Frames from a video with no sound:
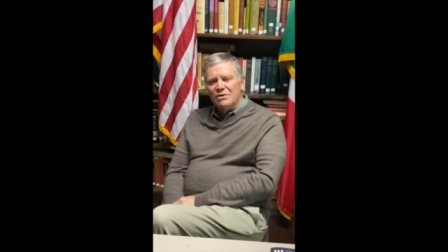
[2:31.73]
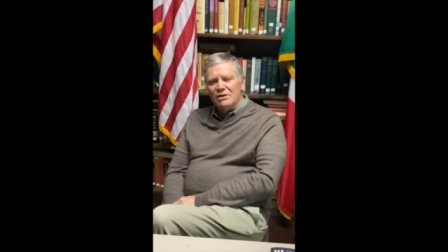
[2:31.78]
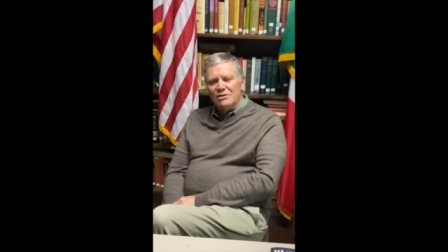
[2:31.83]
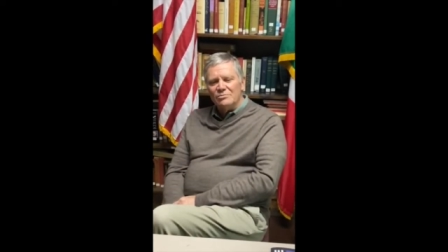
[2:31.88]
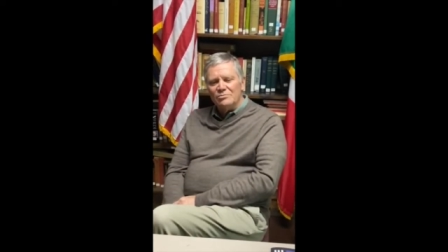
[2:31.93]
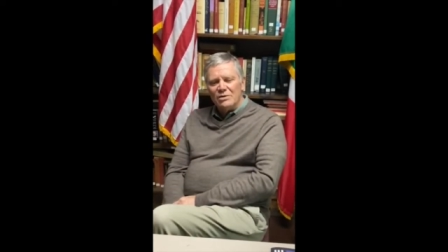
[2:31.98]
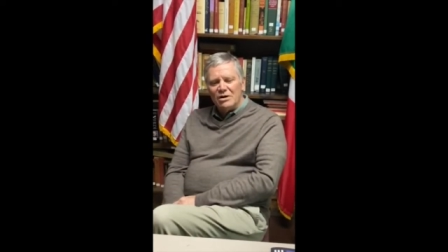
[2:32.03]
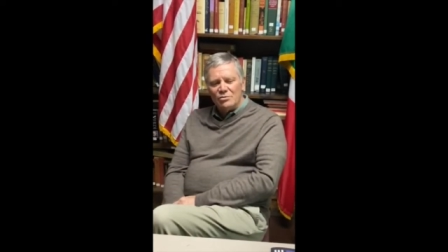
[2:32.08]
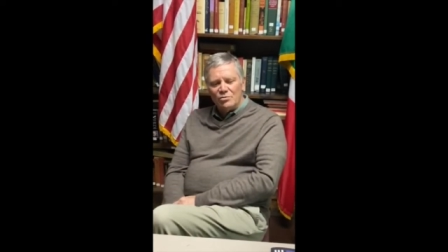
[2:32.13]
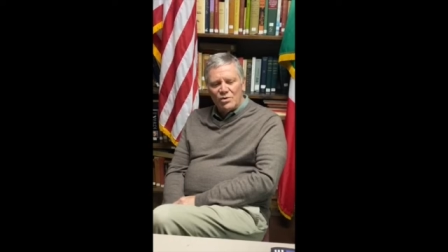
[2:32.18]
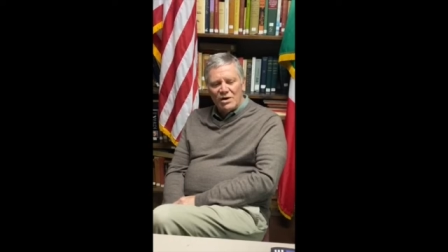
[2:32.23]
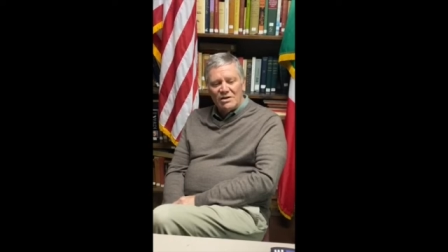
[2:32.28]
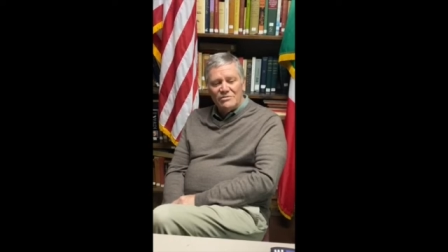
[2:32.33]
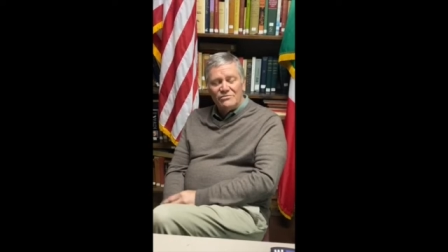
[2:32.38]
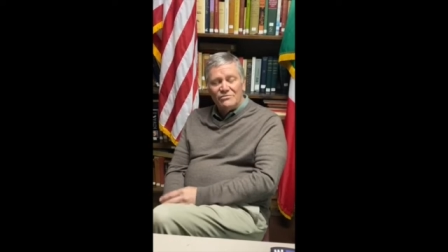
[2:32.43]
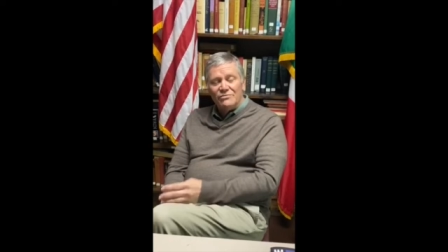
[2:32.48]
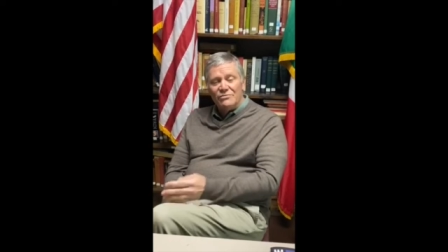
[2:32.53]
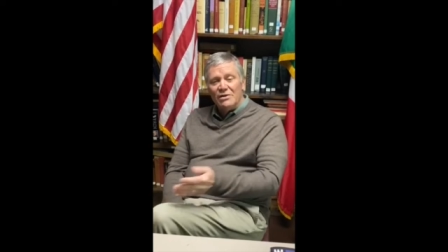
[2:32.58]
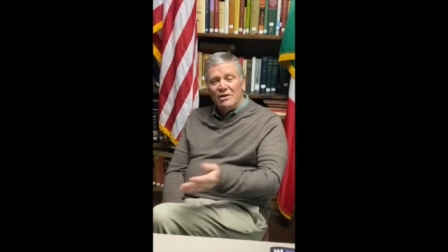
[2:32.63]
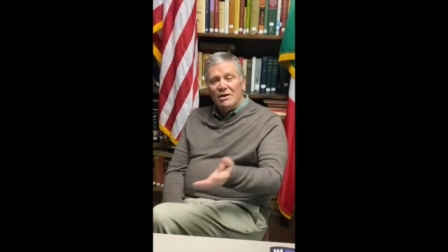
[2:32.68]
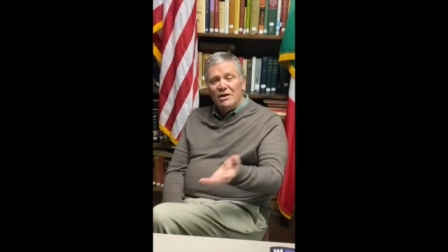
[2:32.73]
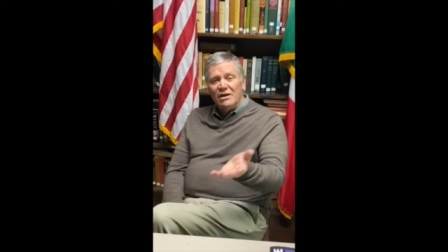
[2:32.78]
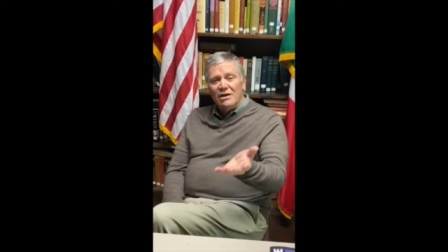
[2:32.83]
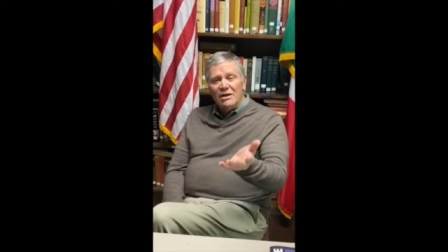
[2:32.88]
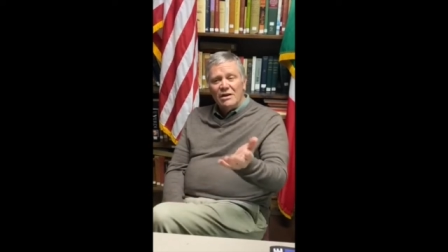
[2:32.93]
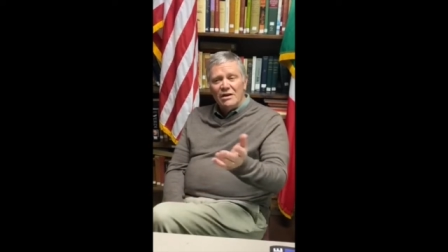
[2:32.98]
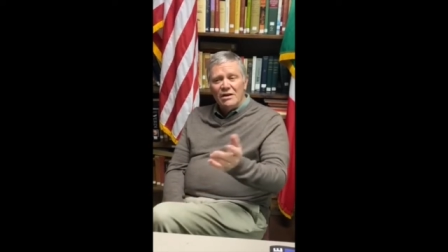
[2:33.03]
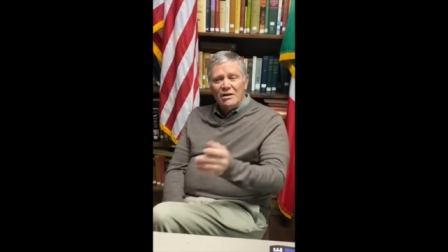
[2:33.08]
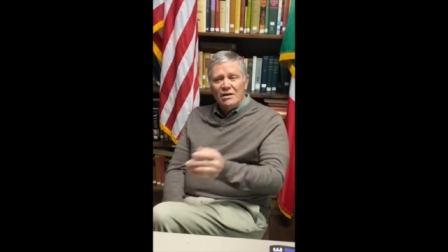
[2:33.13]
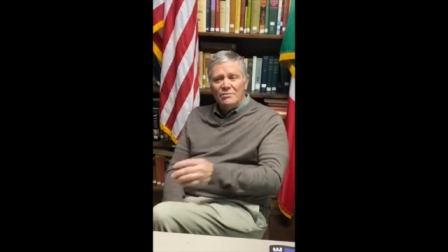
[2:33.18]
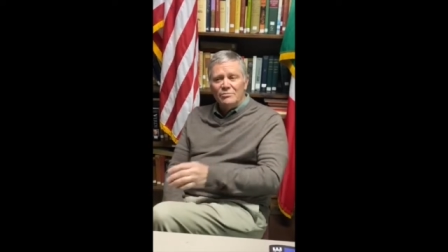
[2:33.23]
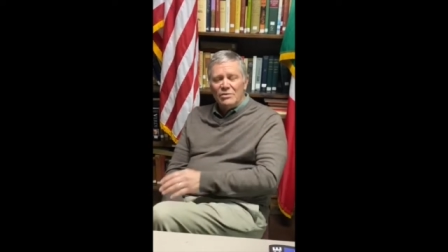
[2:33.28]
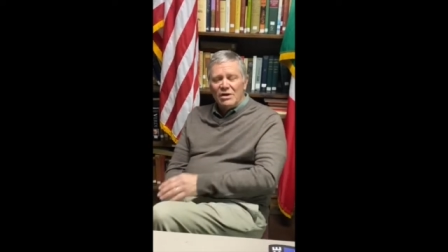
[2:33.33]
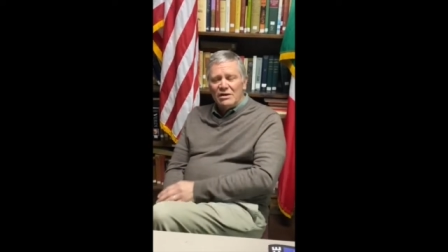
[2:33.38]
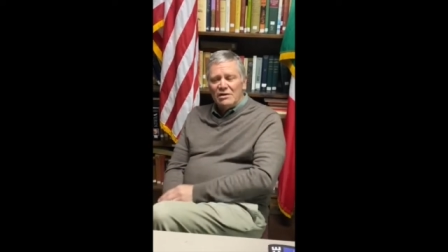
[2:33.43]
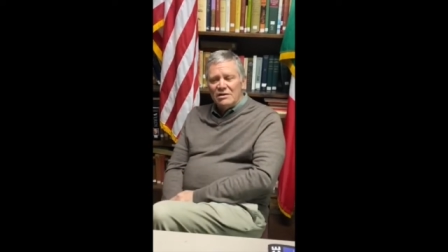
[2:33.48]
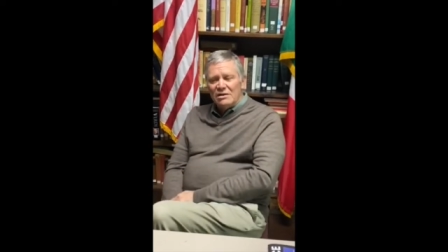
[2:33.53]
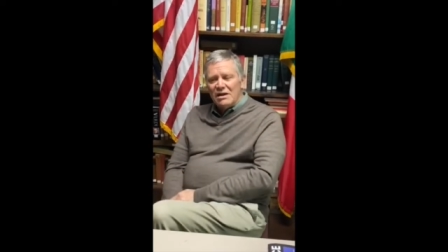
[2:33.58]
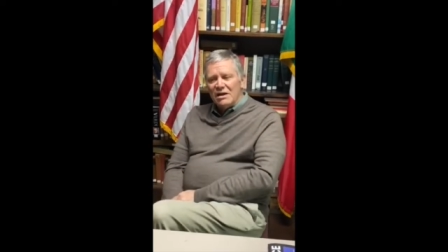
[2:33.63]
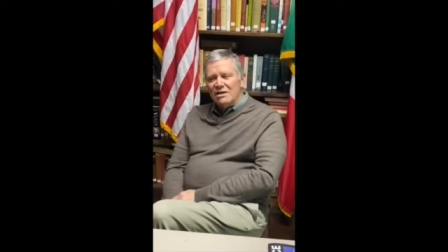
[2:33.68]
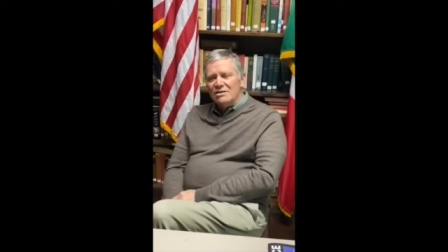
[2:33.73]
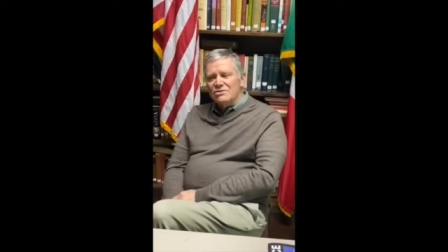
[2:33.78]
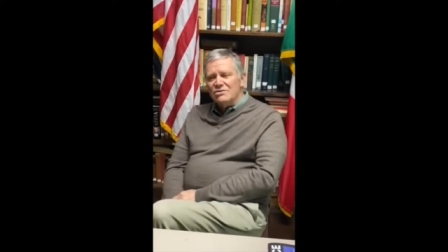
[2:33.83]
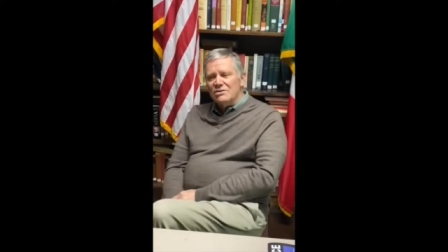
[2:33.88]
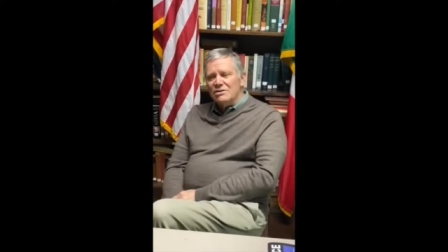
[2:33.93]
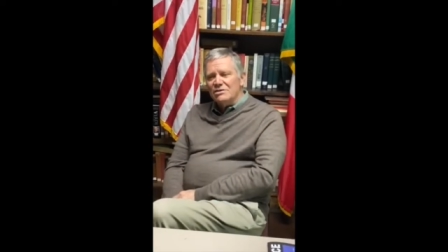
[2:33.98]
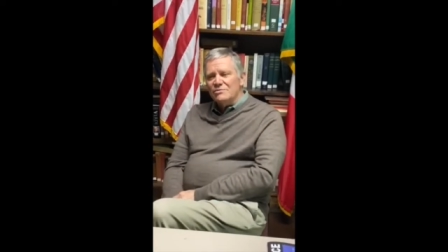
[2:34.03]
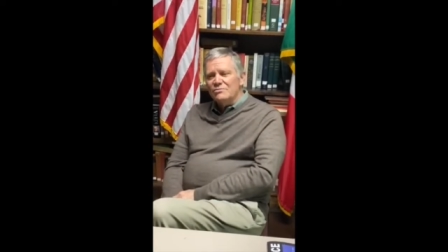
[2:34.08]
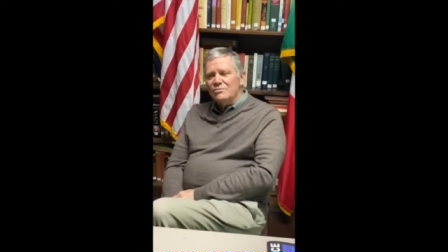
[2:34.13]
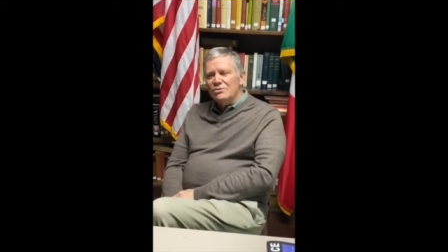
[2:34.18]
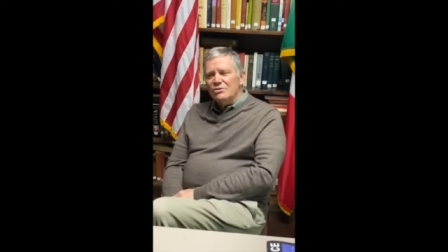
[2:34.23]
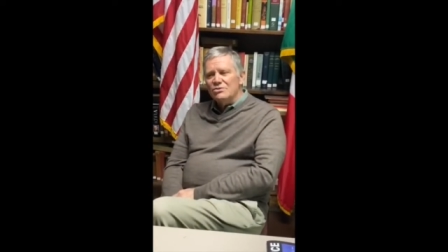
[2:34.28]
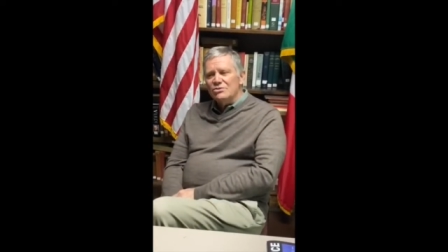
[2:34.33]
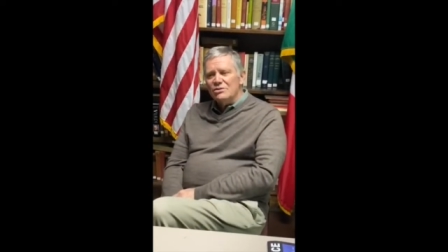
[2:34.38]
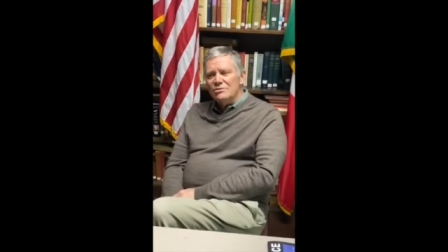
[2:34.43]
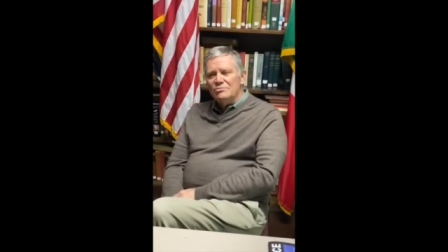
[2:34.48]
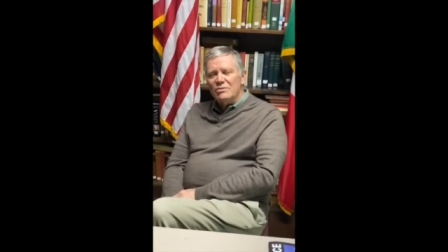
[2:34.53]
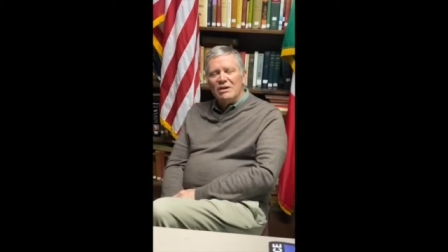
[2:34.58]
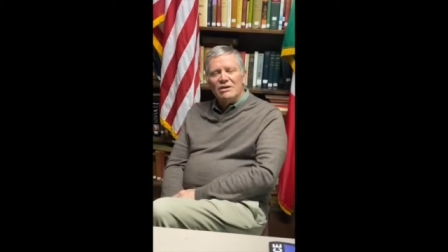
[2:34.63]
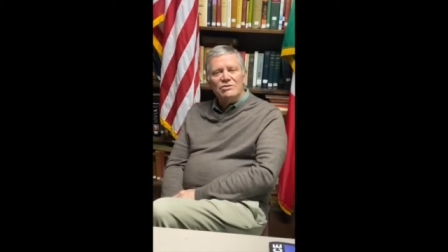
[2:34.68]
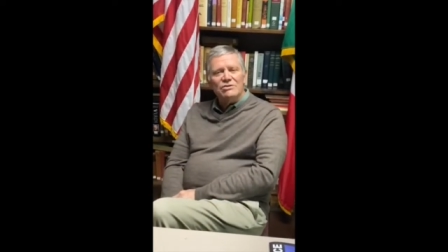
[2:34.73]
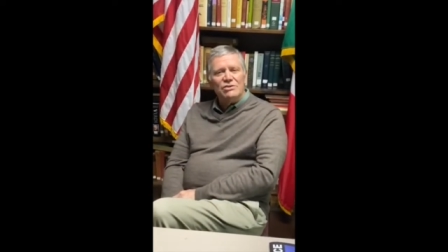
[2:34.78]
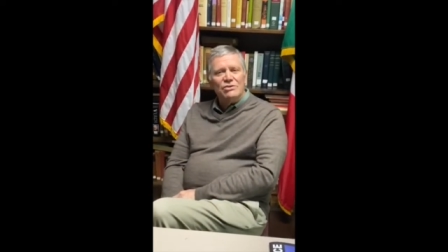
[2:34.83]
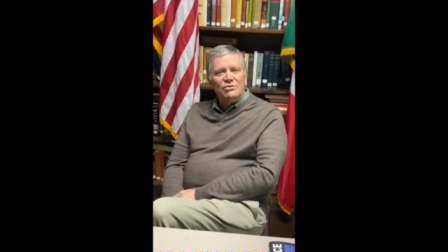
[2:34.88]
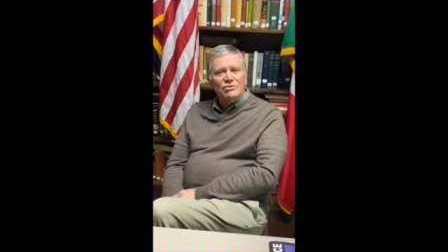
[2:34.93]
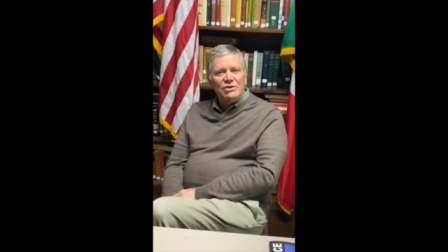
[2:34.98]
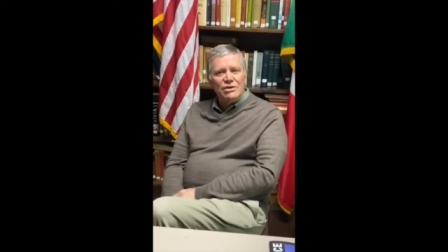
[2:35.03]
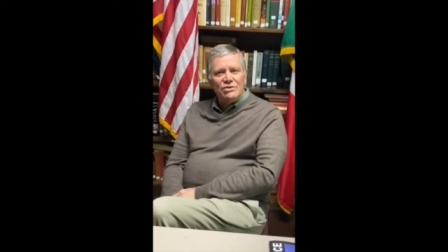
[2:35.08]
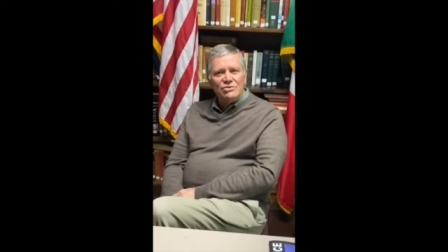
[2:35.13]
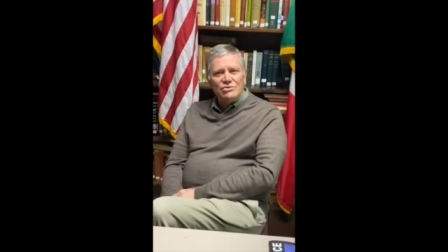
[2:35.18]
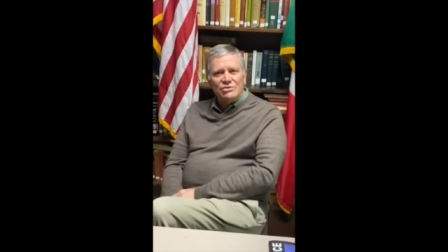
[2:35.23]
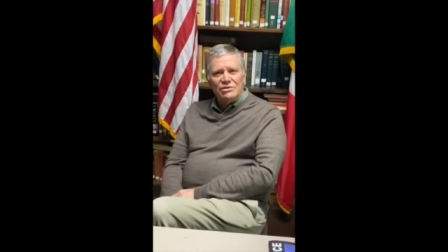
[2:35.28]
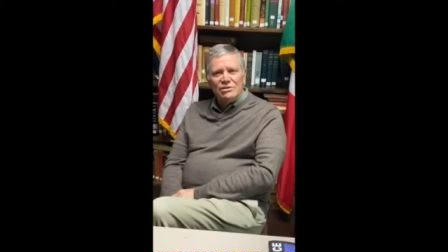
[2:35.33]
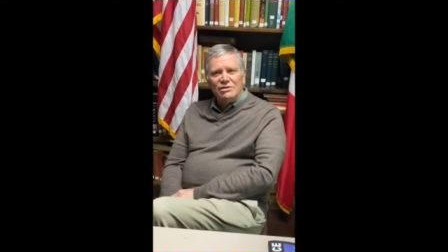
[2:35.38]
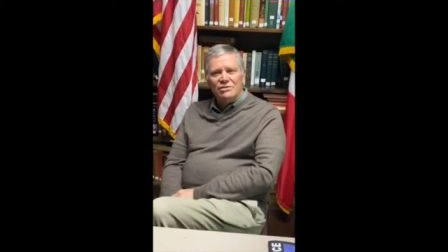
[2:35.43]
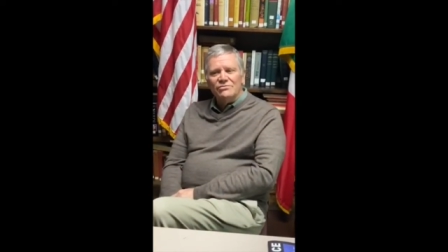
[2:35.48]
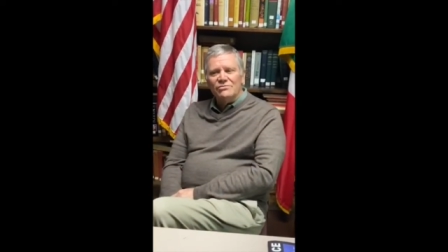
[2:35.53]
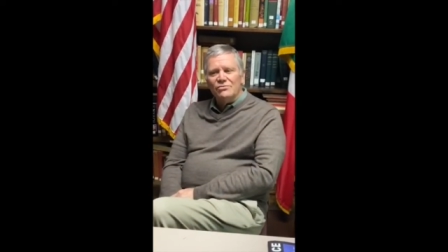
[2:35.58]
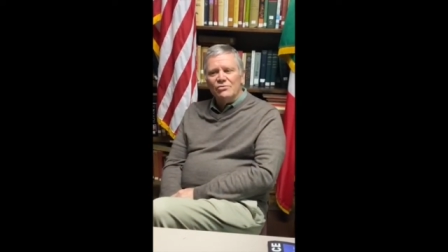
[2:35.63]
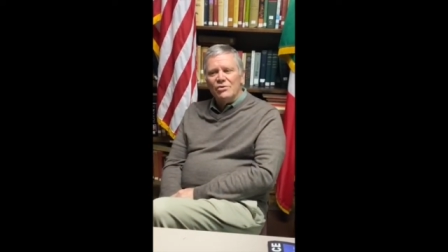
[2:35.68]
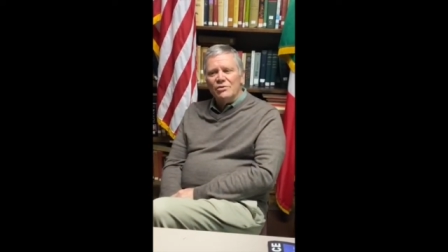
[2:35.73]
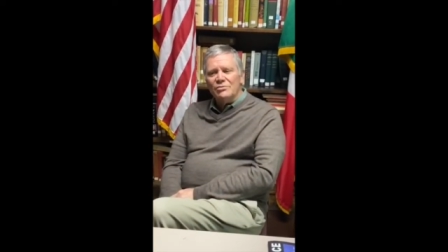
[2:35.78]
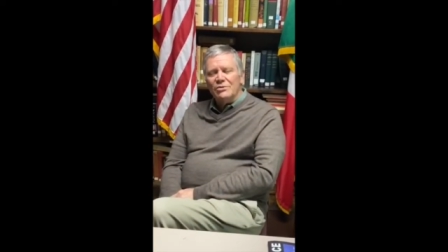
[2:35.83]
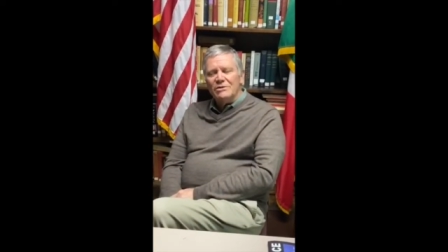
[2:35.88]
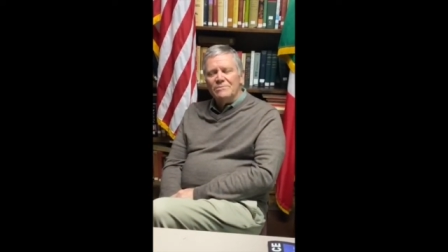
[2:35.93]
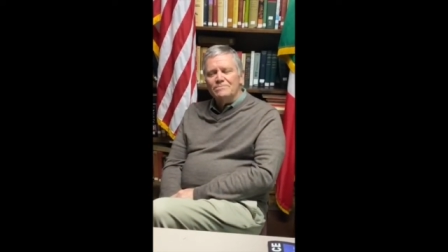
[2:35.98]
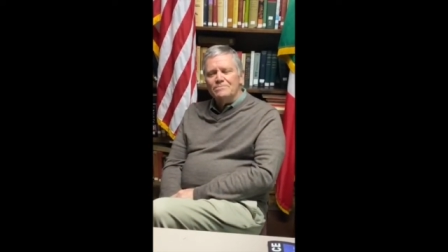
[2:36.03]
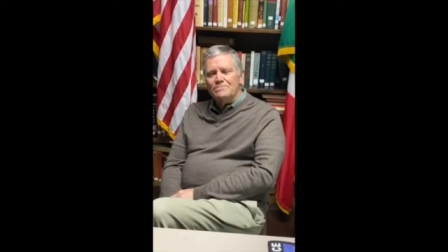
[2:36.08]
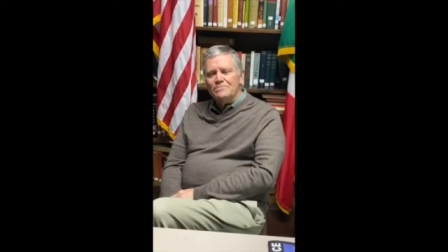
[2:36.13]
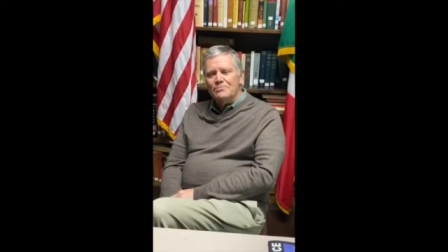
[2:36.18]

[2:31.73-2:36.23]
My wife, Nancy, she makes it occasionally for me.